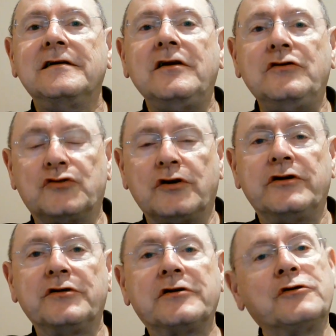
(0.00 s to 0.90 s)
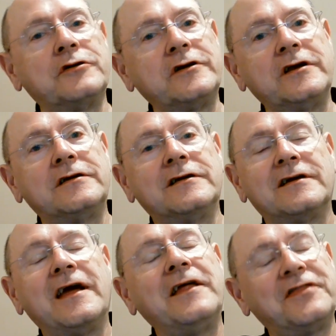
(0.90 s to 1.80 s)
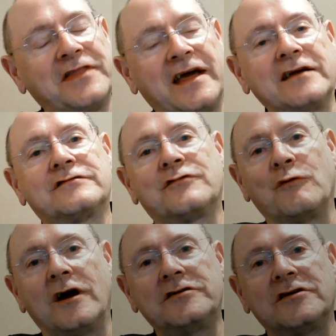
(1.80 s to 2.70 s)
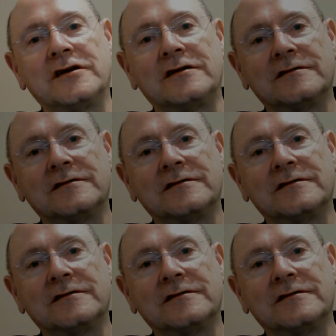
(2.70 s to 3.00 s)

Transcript: enjoy your accordion, and thanks for watching.